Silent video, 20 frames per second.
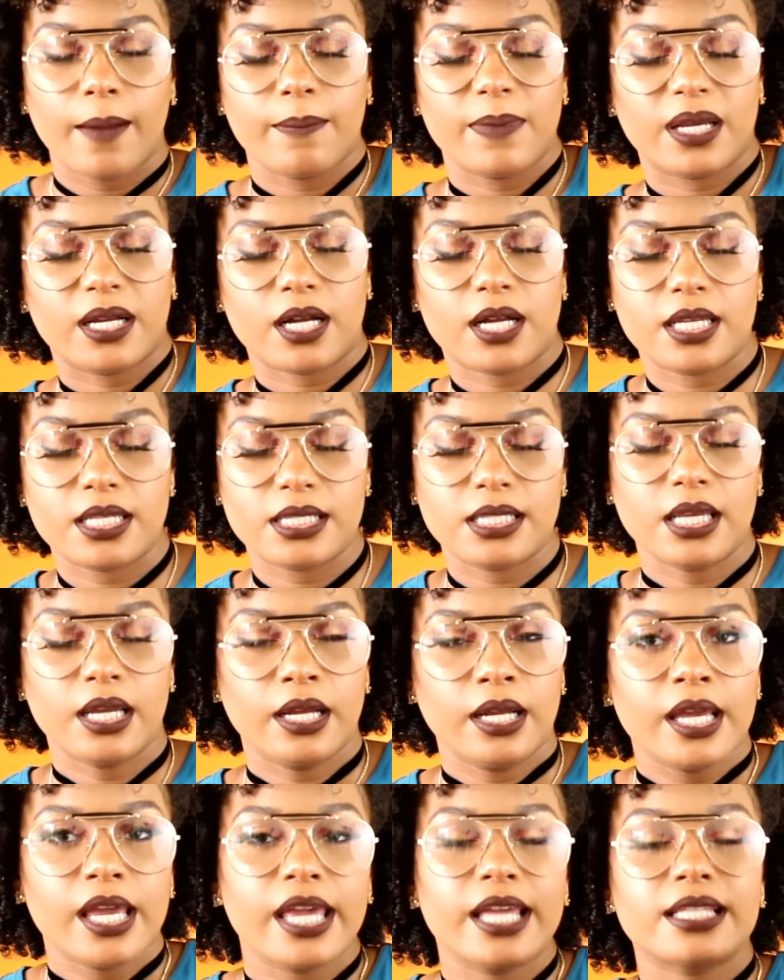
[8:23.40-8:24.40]
because
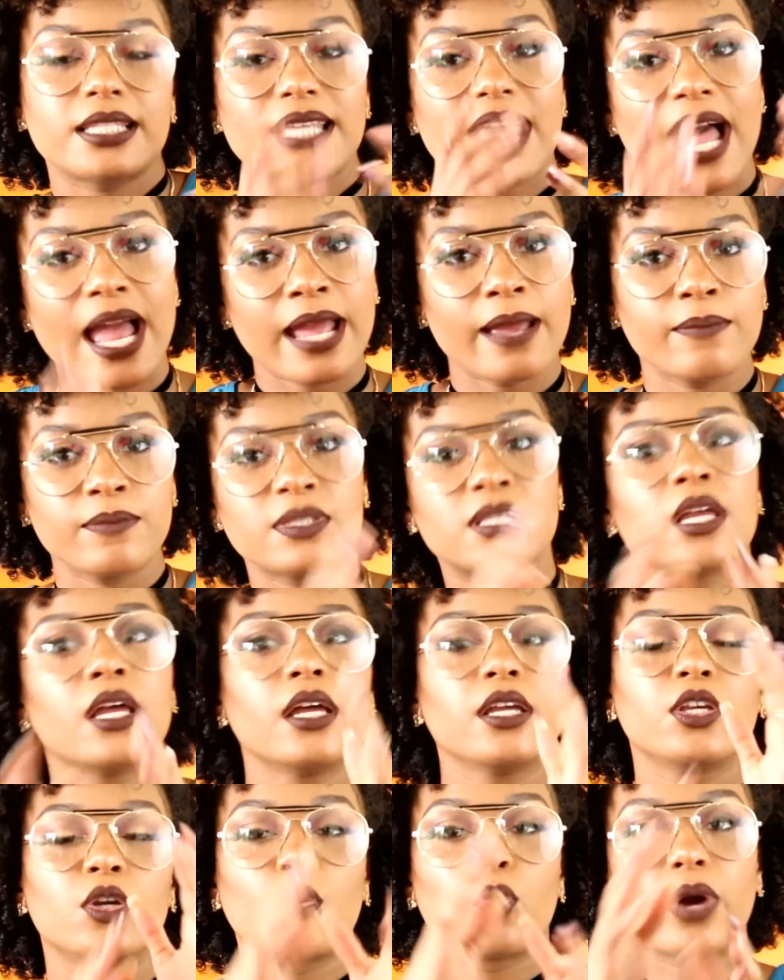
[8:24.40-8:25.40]
it times
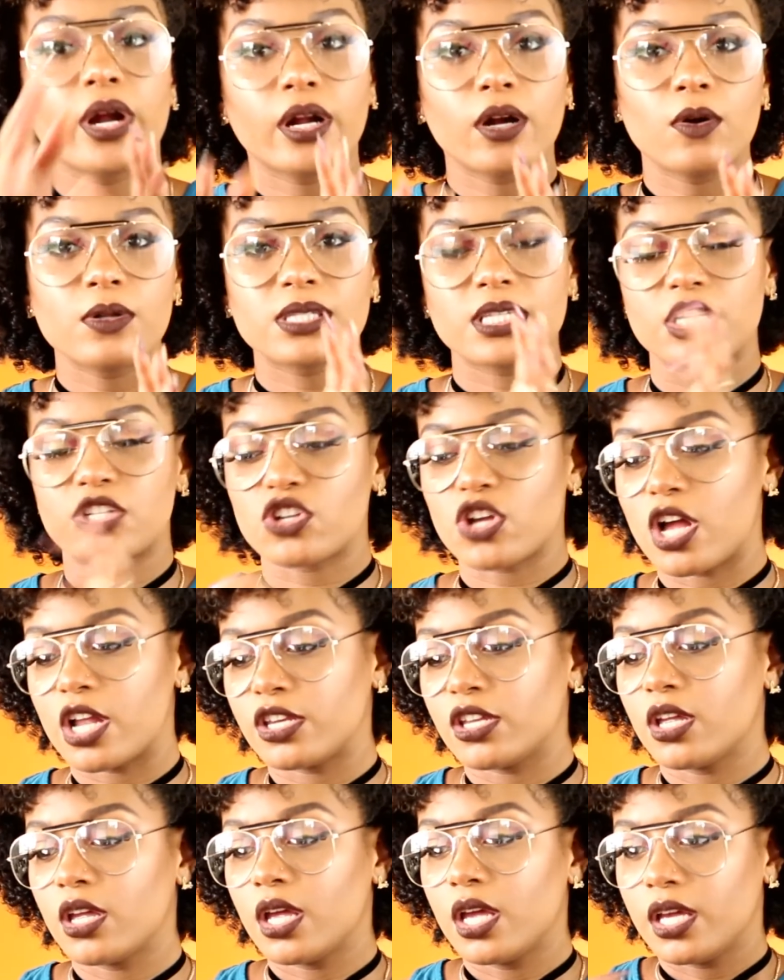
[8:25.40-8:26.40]
your workout
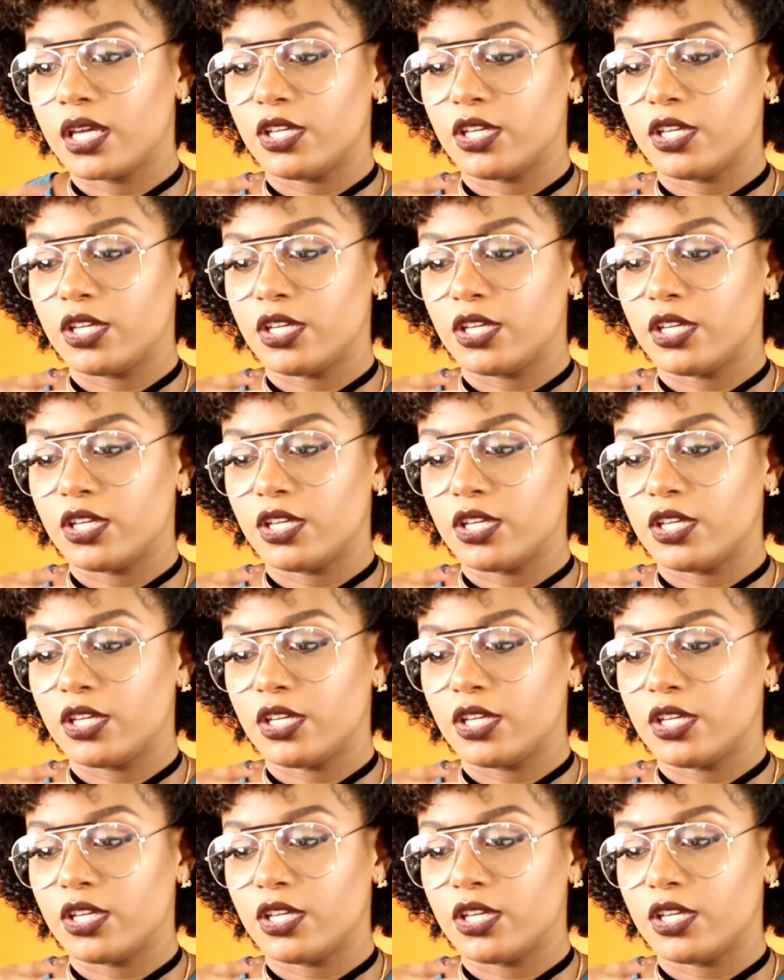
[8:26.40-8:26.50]
session,